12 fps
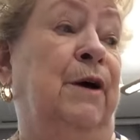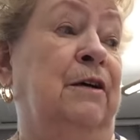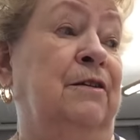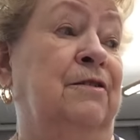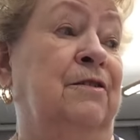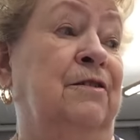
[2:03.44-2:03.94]

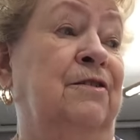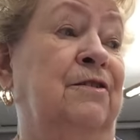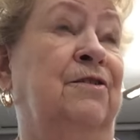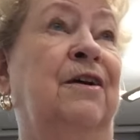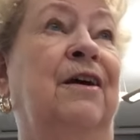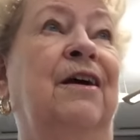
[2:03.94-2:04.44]
boxes
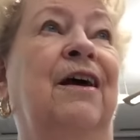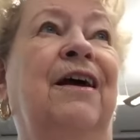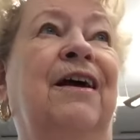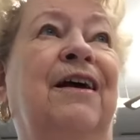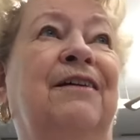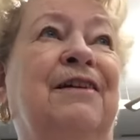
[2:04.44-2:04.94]

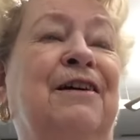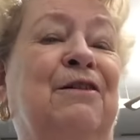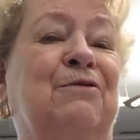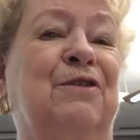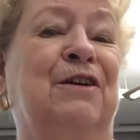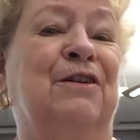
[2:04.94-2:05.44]
and
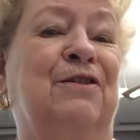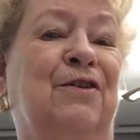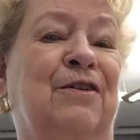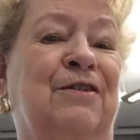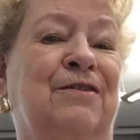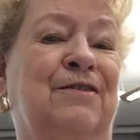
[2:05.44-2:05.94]
counting
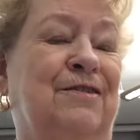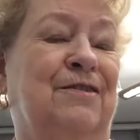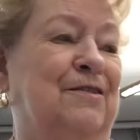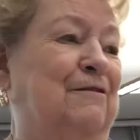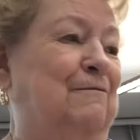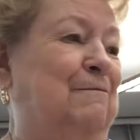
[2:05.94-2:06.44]
costs.
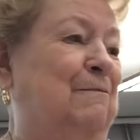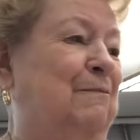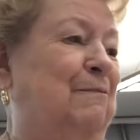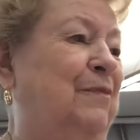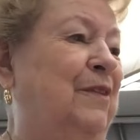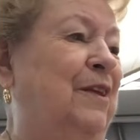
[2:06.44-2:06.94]

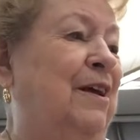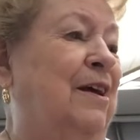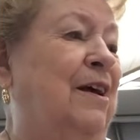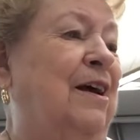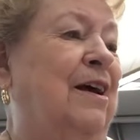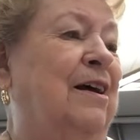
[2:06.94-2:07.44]

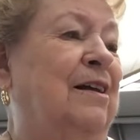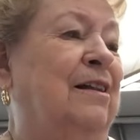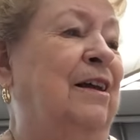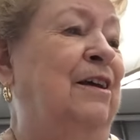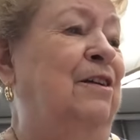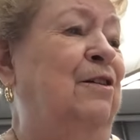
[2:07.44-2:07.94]

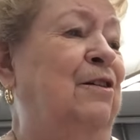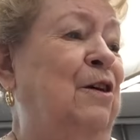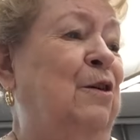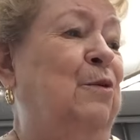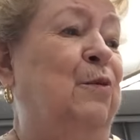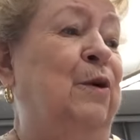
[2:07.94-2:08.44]
Later,
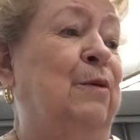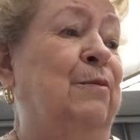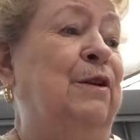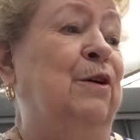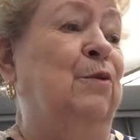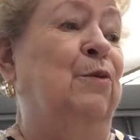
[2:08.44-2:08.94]

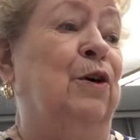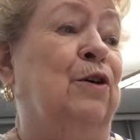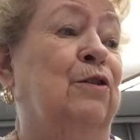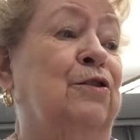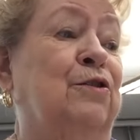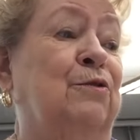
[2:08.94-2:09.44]
women were
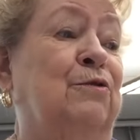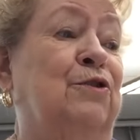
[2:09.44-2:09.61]
also